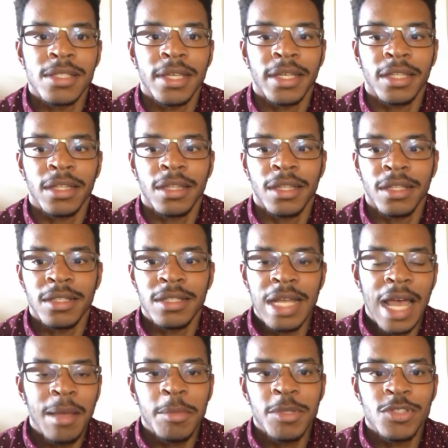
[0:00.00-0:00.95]
Like, the
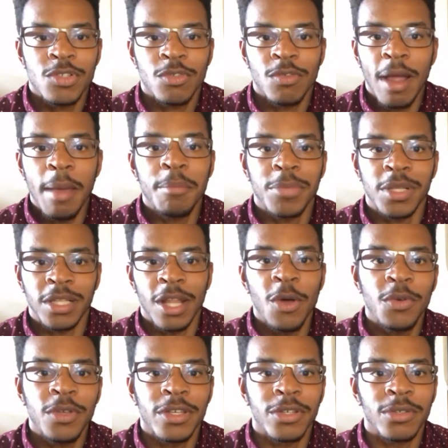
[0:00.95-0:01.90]
diamonds are right
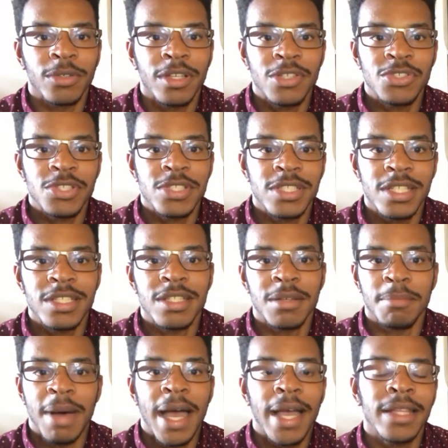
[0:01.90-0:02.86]
below you. You just need to
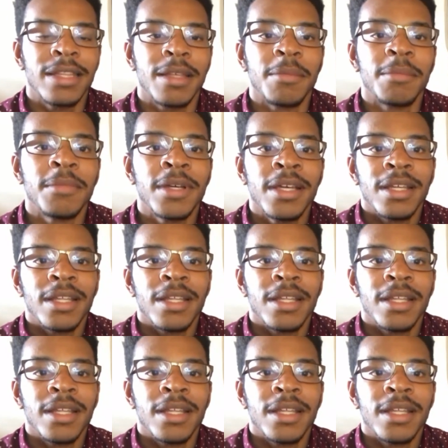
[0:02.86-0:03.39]
mine them.